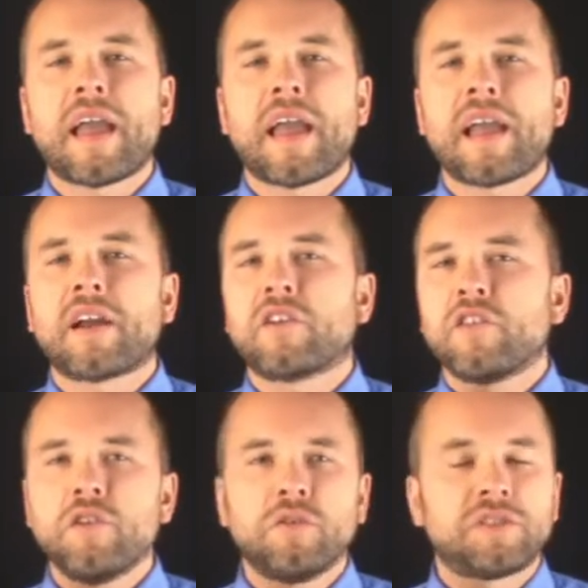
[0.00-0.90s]
They are
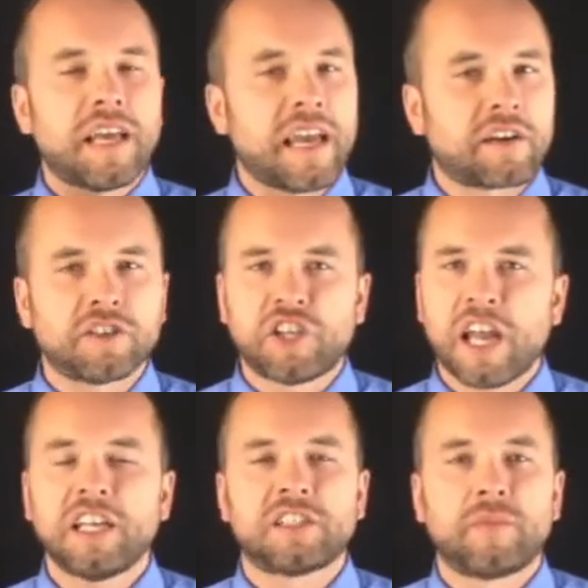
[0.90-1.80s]
used
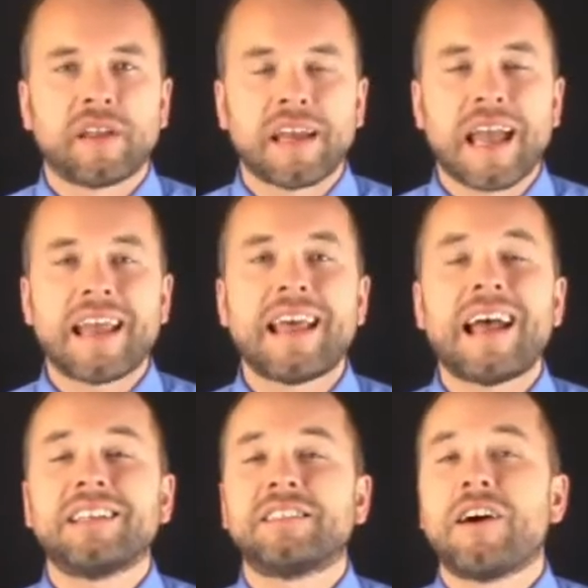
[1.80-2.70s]
interchangeably, and
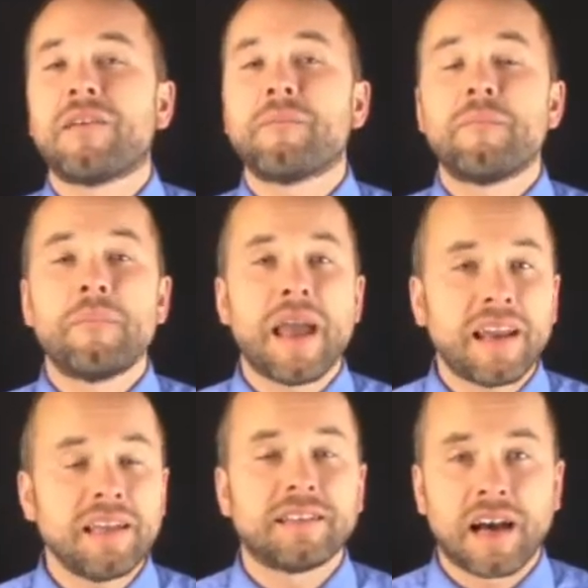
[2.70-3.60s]
that is done
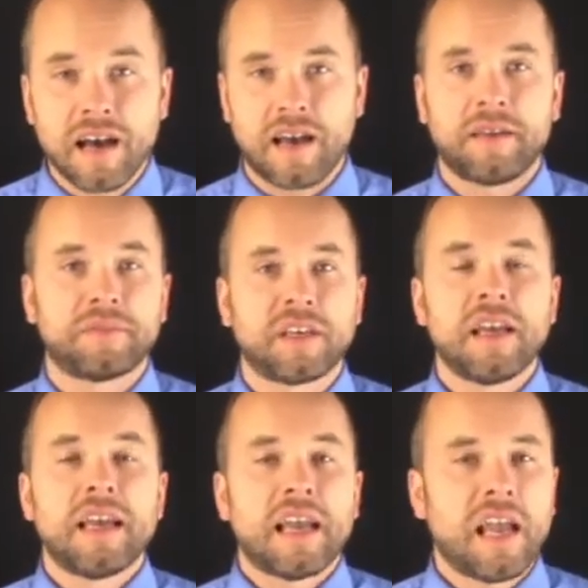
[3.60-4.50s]
many times
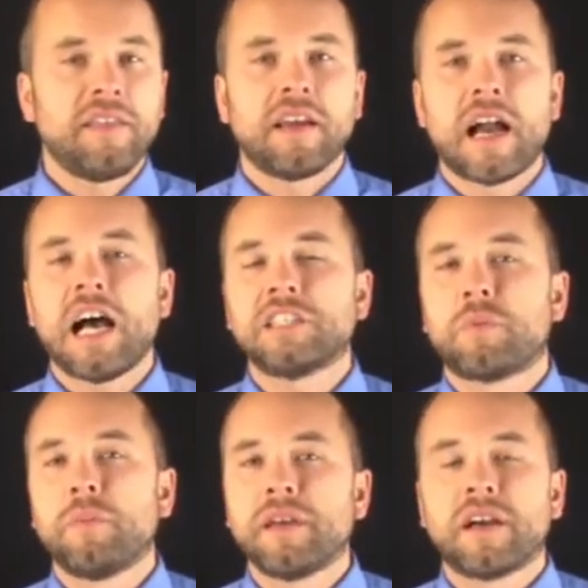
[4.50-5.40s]
in the
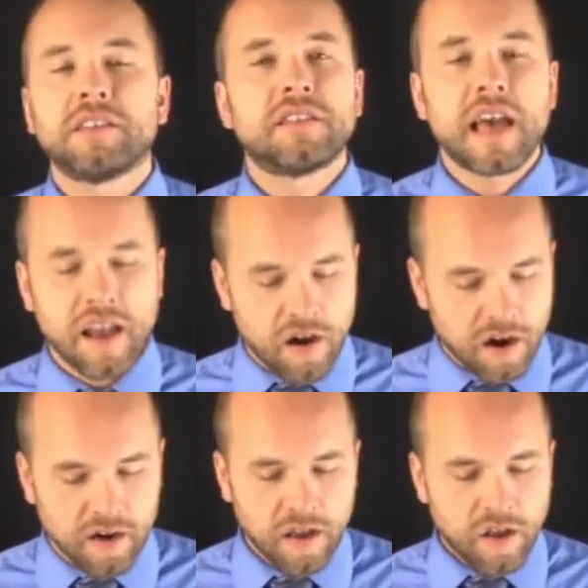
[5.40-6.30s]
gospel because they
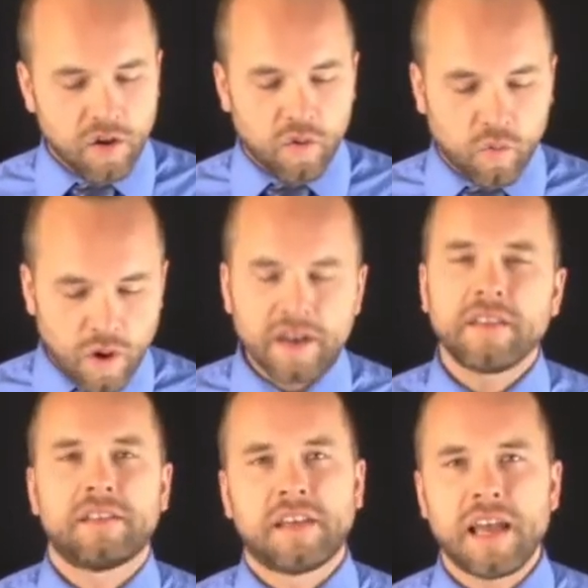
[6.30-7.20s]
are one
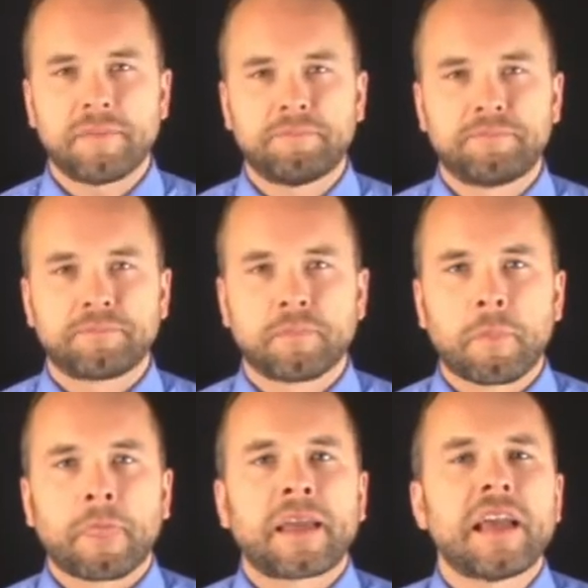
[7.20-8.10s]
and the same.
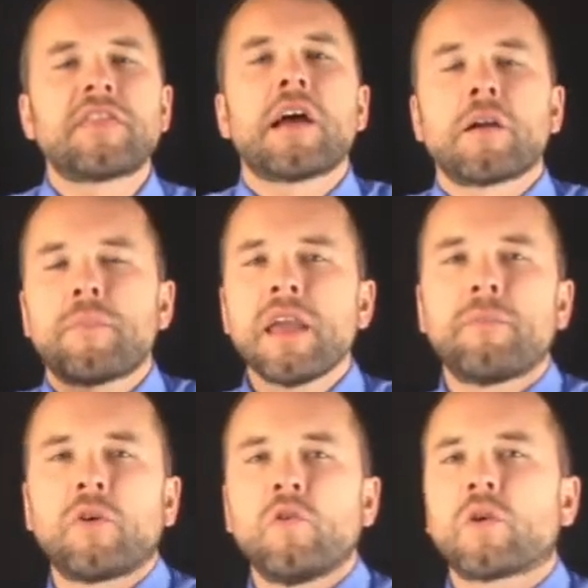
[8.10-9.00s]
Yet there are
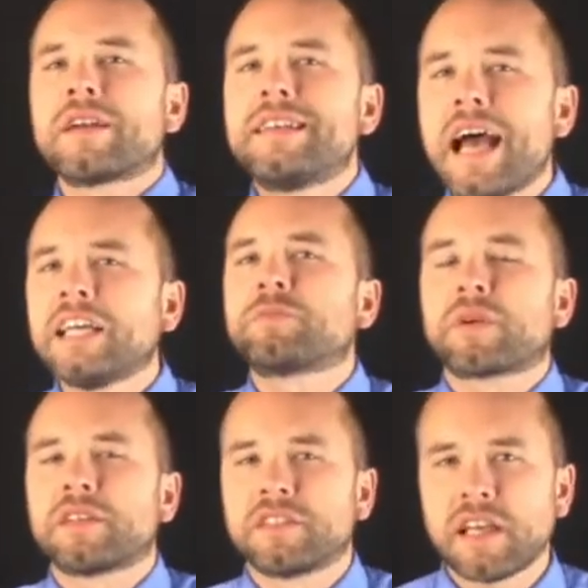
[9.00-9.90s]
people who are
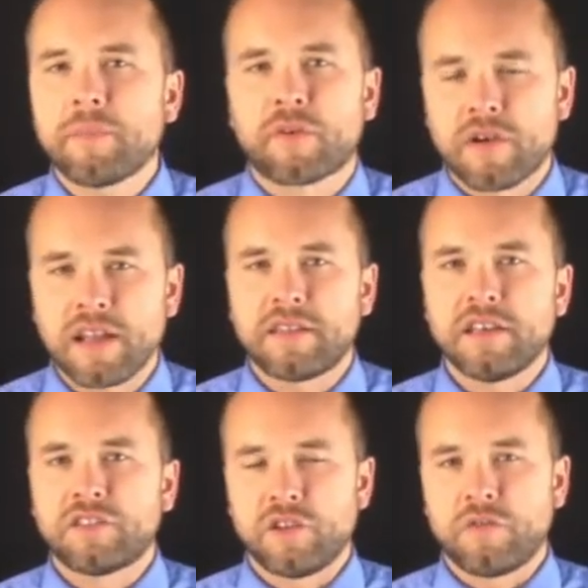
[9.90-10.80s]
desperate to separate
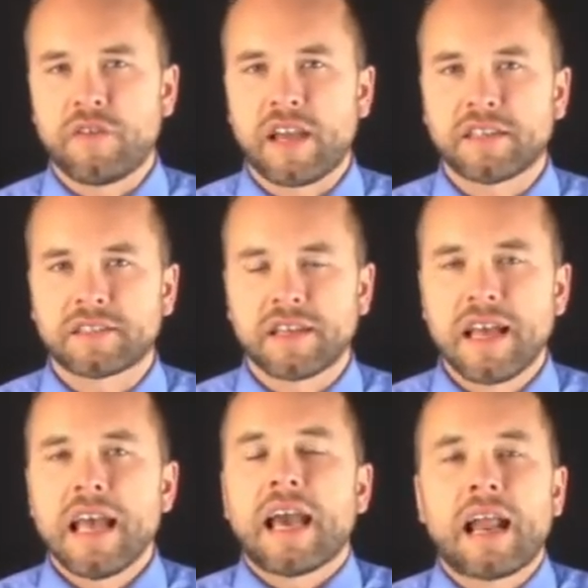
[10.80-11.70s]
these two things.
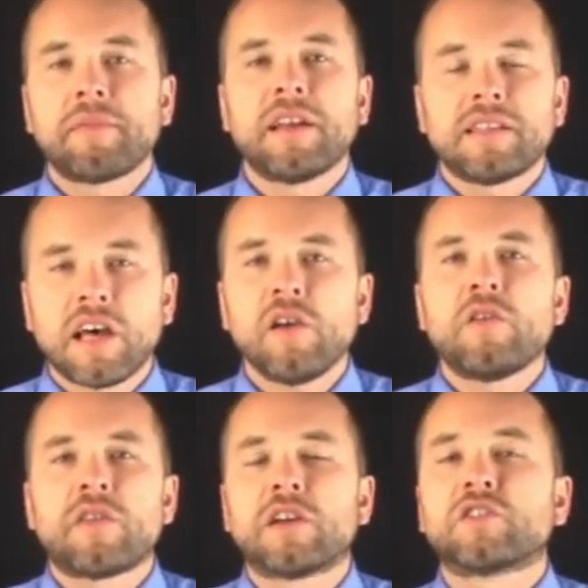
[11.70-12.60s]
And I'm going to tell
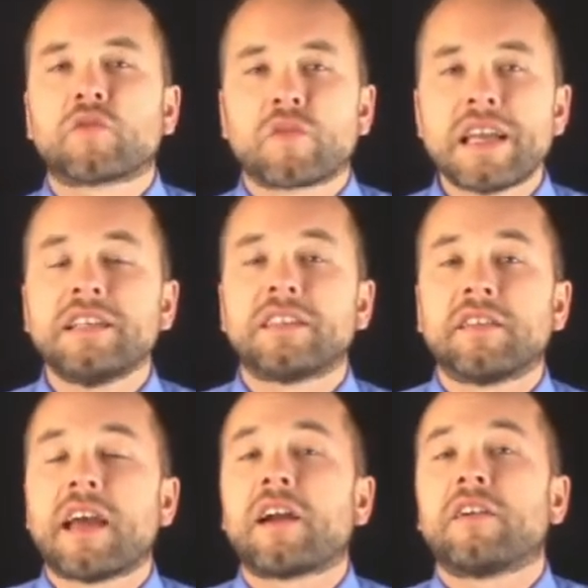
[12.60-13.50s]
you there's a
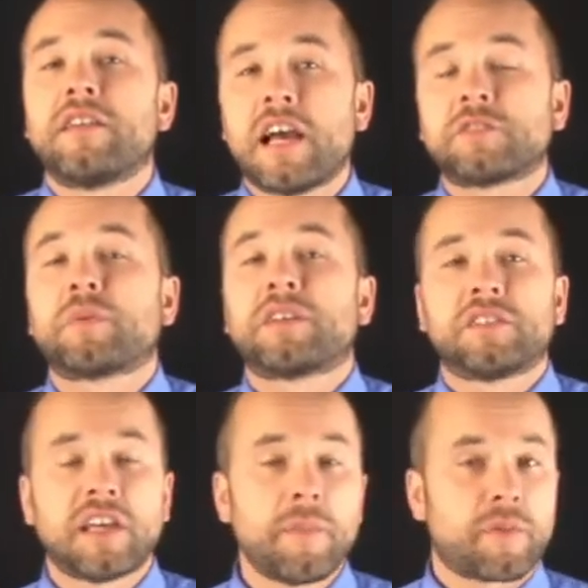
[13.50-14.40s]
reason they are desperate to
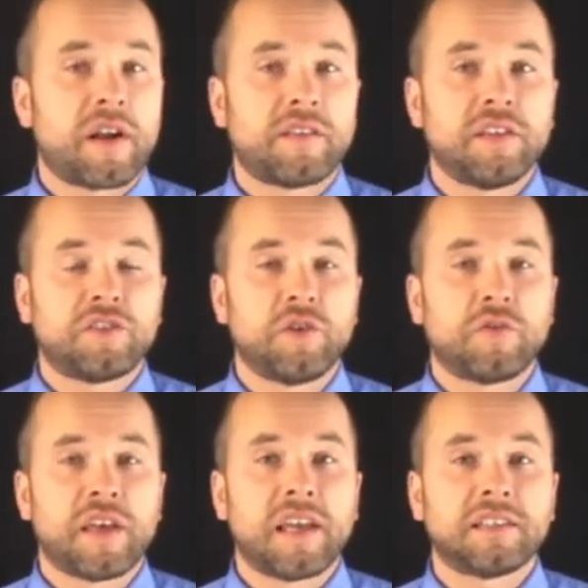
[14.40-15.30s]
separate these two
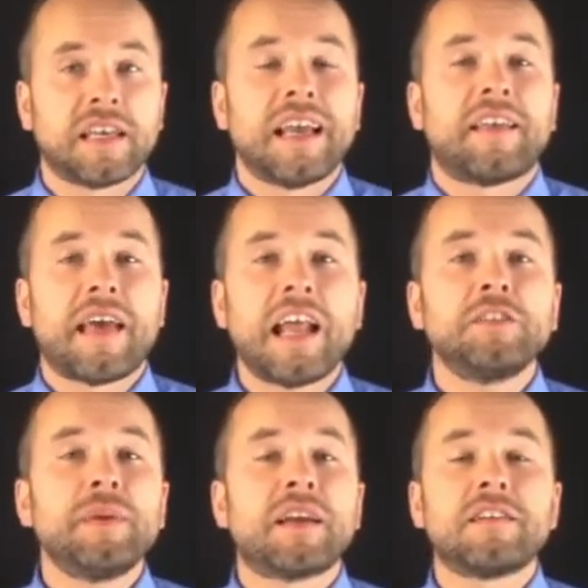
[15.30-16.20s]
things, and that is
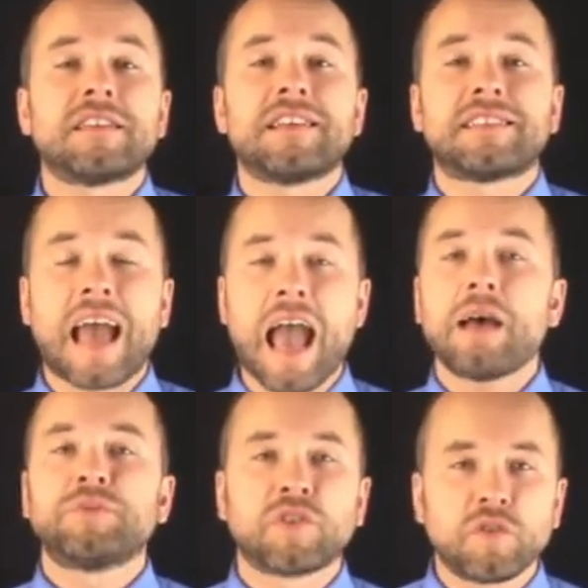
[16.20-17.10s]
because it is
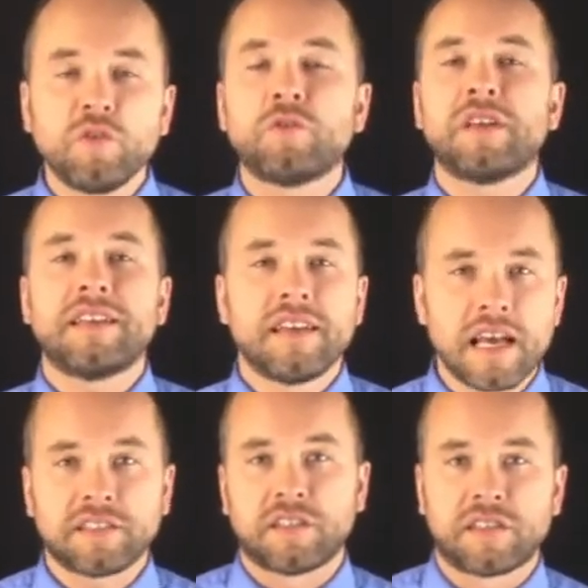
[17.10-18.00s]
absolutely
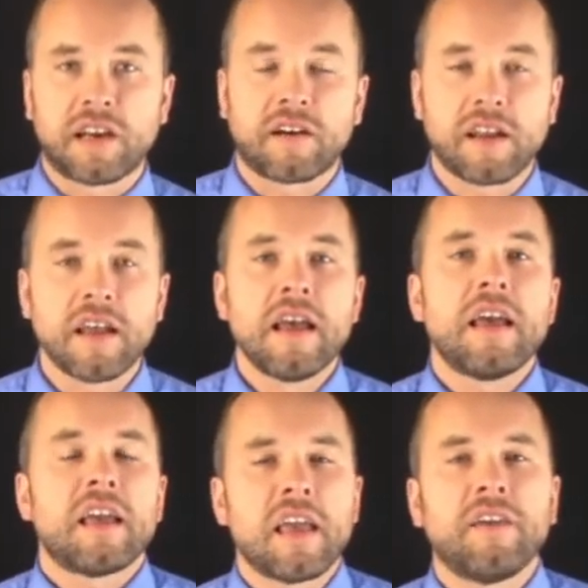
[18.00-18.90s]
necessary
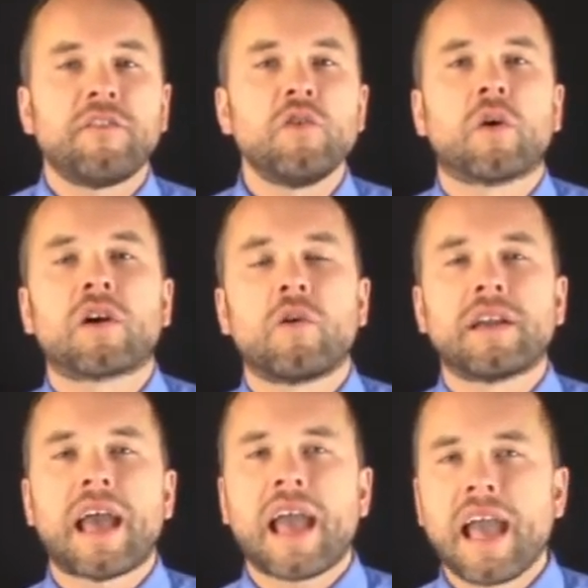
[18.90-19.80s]
if you are going
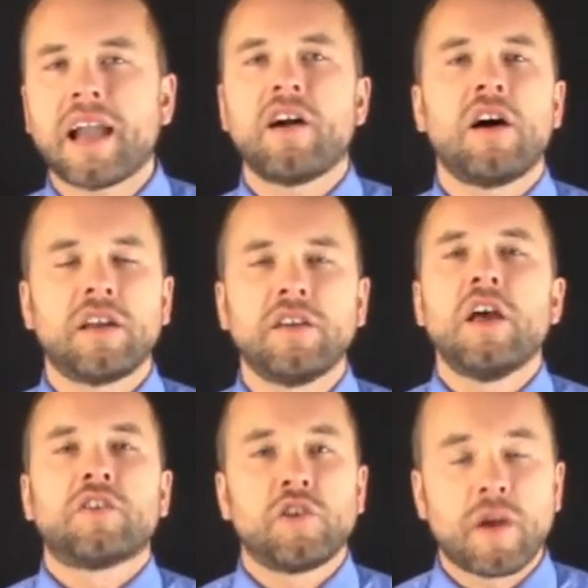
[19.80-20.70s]
to hang on
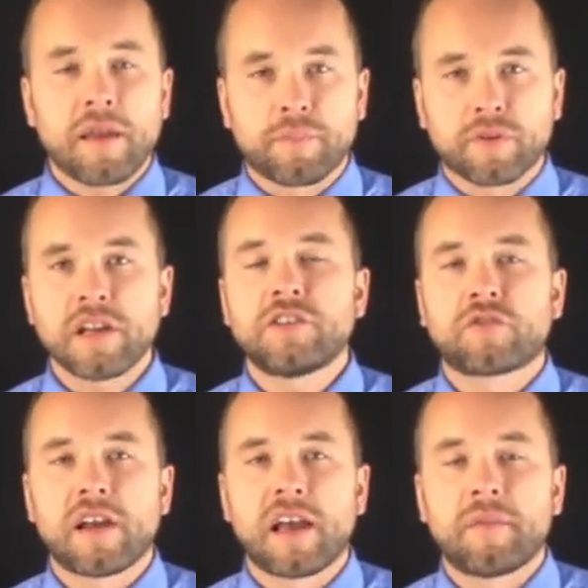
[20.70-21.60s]
to a pre
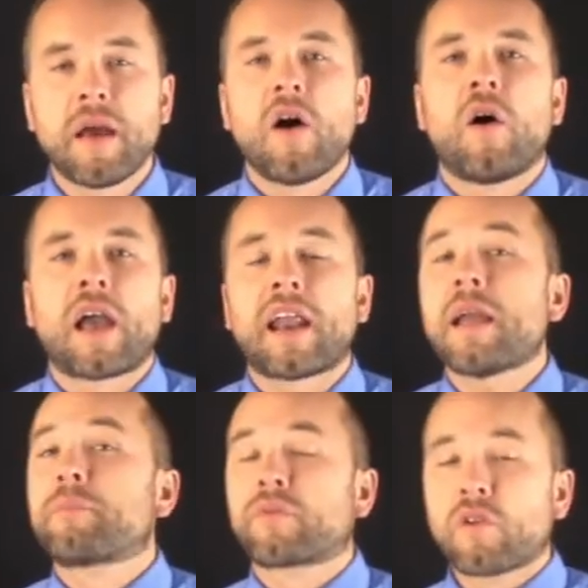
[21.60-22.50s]
trib and
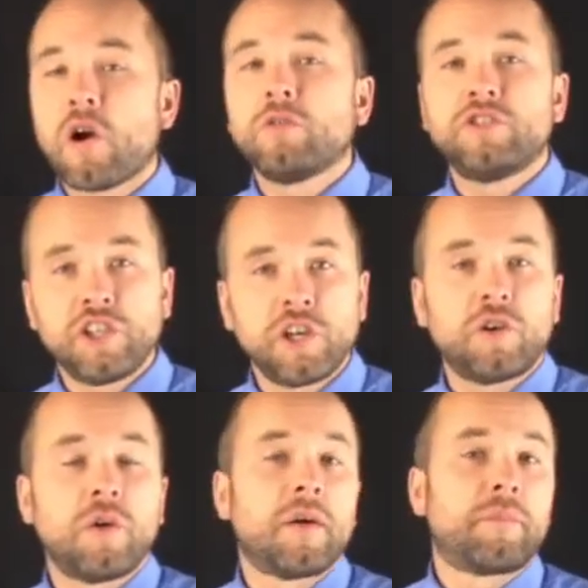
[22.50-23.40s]
a pro
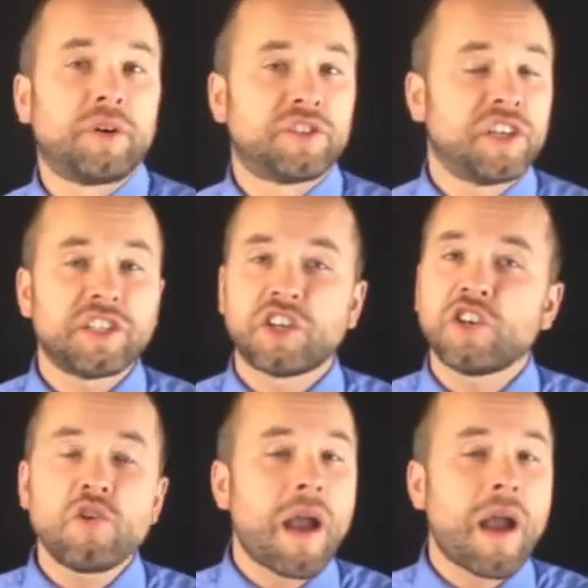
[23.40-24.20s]
Jew position, you